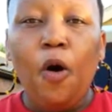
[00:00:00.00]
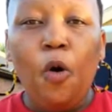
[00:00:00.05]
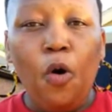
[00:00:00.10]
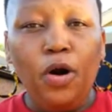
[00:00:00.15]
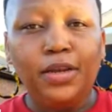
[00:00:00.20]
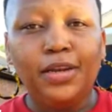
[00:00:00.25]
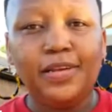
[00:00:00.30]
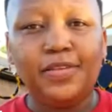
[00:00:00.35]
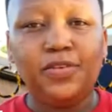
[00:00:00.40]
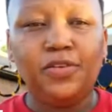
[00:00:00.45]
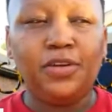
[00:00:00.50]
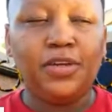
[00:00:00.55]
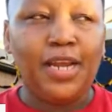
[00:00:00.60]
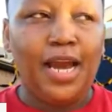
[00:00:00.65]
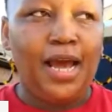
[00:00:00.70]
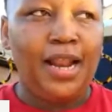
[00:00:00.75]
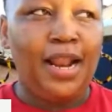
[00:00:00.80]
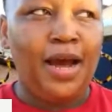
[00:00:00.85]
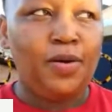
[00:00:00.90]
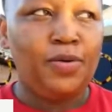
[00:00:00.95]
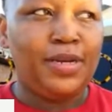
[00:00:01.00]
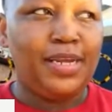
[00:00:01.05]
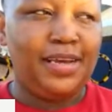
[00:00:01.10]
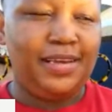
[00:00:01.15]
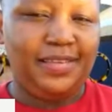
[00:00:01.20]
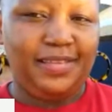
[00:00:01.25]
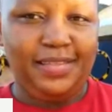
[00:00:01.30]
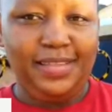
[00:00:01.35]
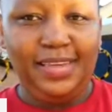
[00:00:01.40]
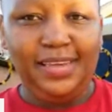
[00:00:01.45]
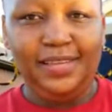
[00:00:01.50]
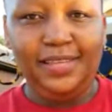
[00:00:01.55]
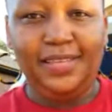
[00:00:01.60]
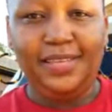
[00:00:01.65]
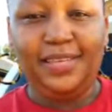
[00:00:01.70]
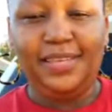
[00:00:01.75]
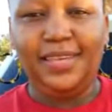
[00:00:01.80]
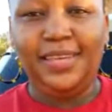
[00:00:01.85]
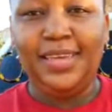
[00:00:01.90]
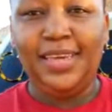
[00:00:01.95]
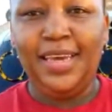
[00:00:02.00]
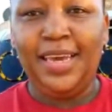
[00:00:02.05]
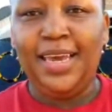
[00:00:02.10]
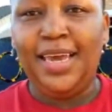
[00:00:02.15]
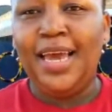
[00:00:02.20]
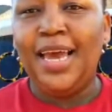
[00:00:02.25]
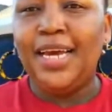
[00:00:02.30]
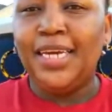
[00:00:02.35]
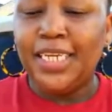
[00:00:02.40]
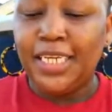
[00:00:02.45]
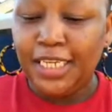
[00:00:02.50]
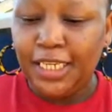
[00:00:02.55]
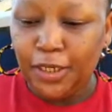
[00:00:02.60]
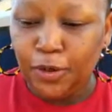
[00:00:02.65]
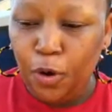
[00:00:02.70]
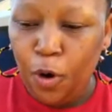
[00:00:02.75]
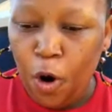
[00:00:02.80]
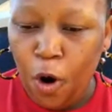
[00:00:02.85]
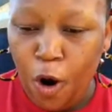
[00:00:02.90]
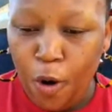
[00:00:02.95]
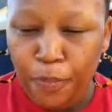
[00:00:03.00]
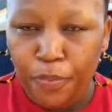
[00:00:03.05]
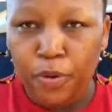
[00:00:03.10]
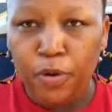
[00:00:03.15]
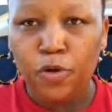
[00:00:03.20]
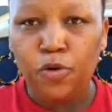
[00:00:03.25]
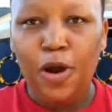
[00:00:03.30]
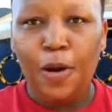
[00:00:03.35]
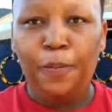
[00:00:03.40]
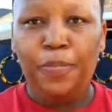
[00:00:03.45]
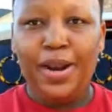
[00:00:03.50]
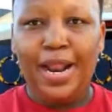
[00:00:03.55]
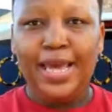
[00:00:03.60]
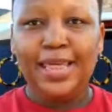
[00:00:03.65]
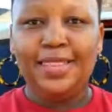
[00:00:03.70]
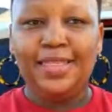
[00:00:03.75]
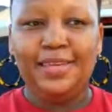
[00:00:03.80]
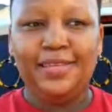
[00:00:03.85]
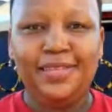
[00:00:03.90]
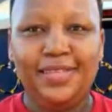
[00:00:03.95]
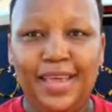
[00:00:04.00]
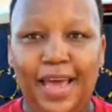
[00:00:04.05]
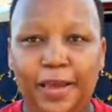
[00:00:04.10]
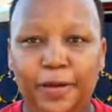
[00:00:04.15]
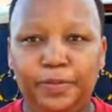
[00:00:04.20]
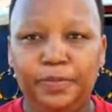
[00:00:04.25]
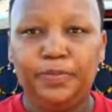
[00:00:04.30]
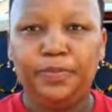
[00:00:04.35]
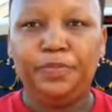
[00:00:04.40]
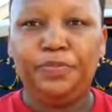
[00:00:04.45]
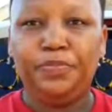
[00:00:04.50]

What is not allowed is this. Shiko Hope, you apply this time.